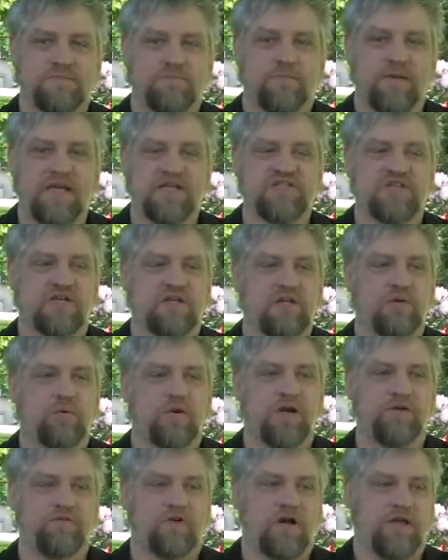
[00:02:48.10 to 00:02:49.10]
Basically,
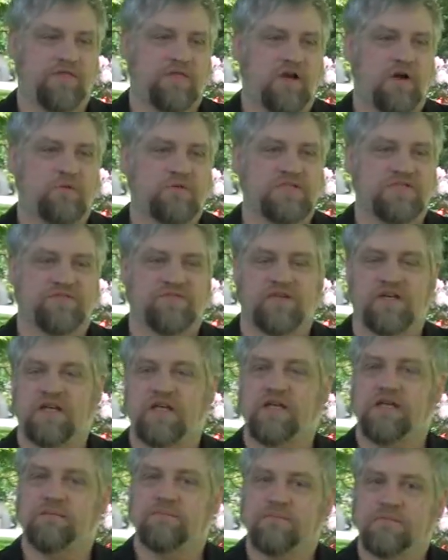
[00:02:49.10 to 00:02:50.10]
whatever I thought was
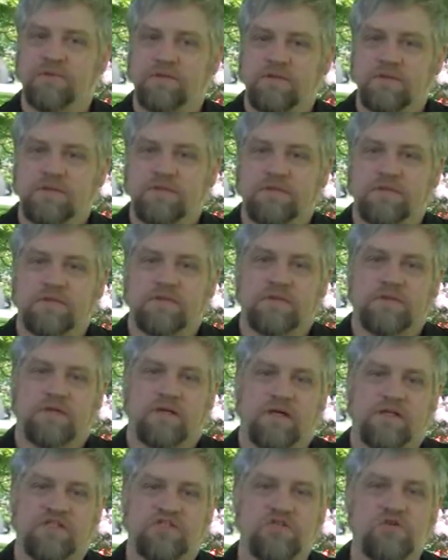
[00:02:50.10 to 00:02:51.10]
funny.
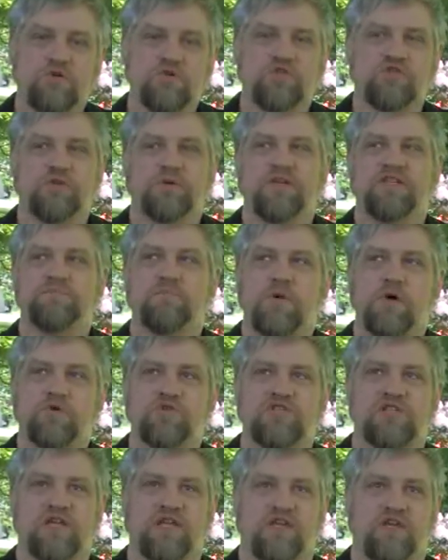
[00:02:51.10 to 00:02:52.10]
It's
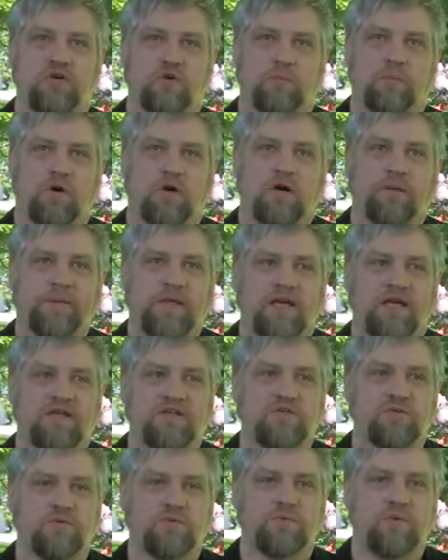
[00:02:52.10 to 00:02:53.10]
mostly humor. I mean, I
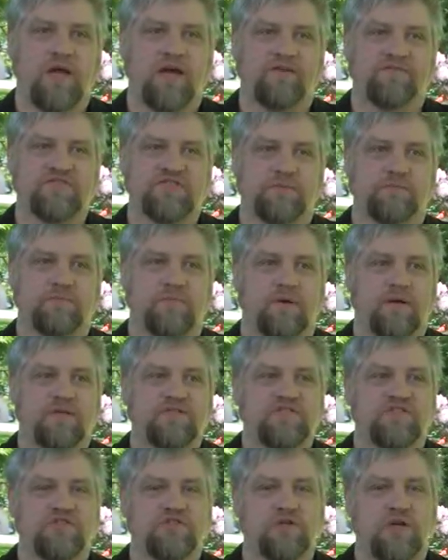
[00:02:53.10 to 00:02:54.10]
do have some
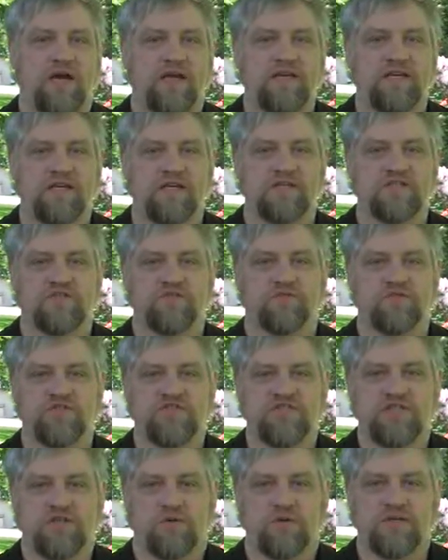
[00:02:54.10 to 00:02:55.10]
ideas for
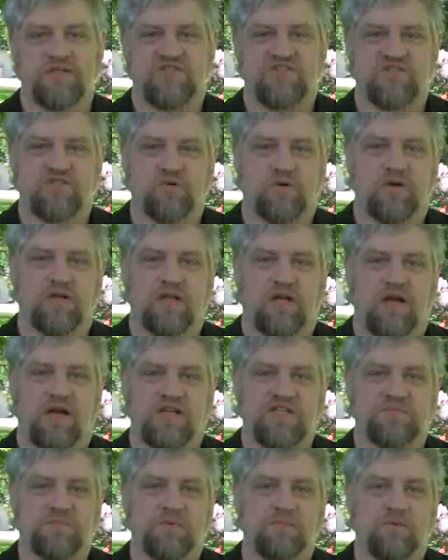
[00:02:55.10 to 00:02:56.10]
serious
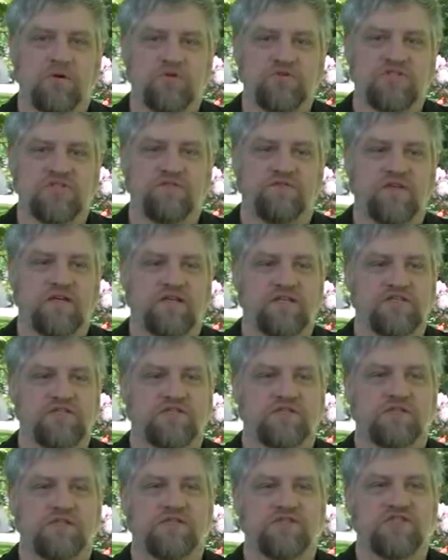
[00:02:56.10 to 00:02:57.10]
storylines, but most of it
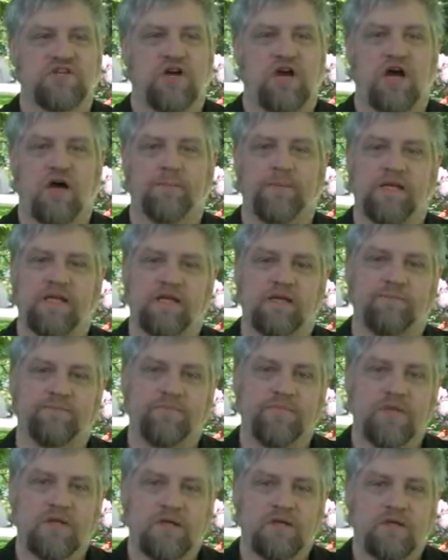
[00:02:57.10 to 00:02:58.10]
is comedy.
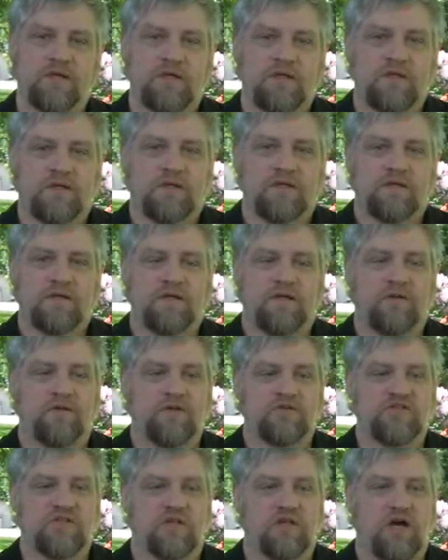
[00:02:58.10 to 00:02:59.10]
You know,
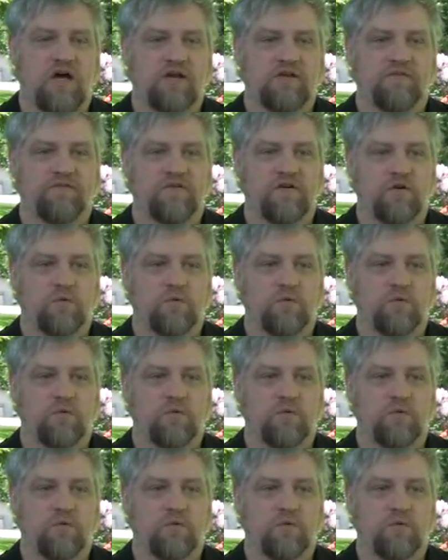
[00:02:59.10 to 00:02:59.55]
there's a lot of